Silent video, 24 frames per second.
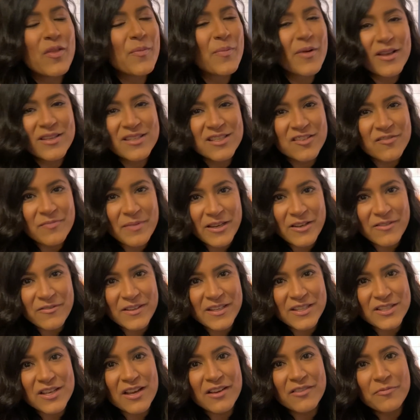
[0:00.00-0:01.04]
positive
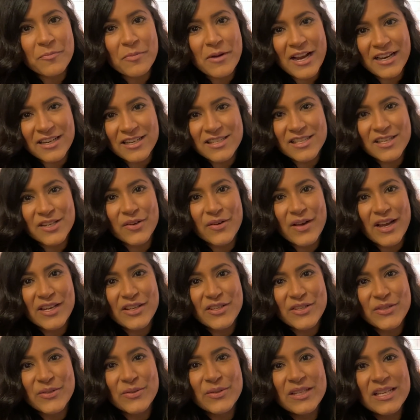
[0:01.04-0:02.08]
benefits of practicing
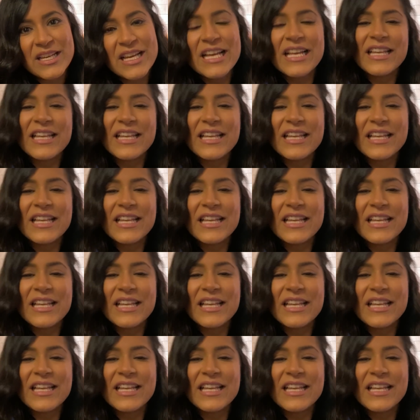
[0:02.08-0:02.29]
gratitude,